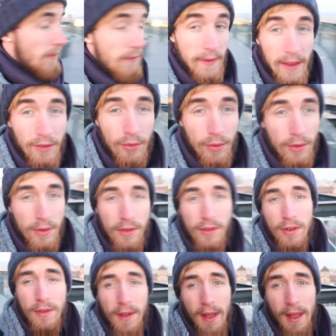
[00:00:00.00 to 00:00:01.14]
cathedrals and
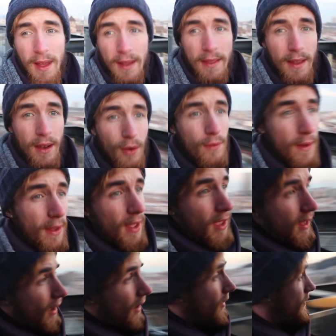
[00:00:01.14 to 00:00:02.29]
stuff like that, and then over here
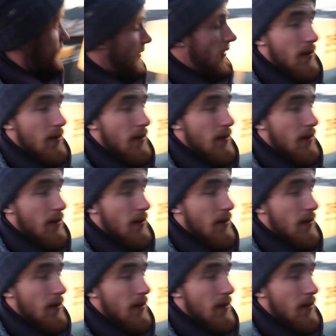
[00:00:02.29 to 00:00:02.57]
you have